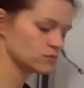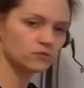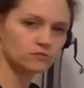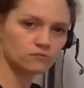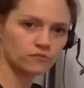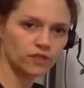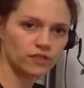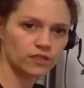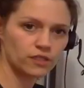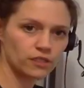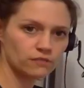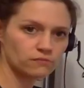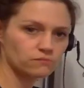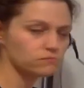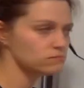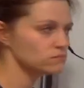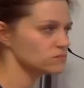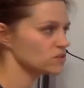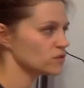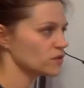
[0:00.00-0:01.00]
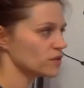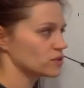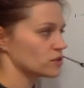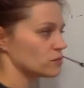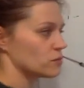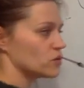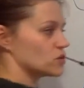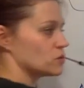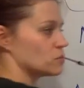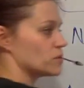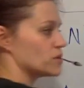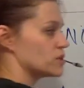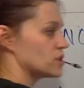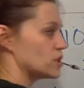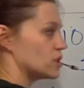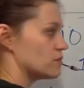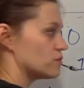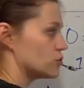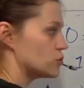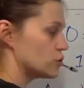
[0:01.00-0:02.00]
right there. So there's a multiplicity
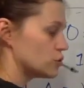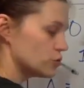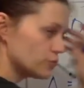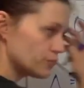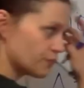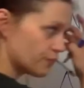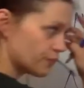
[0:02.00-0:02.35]
of 2,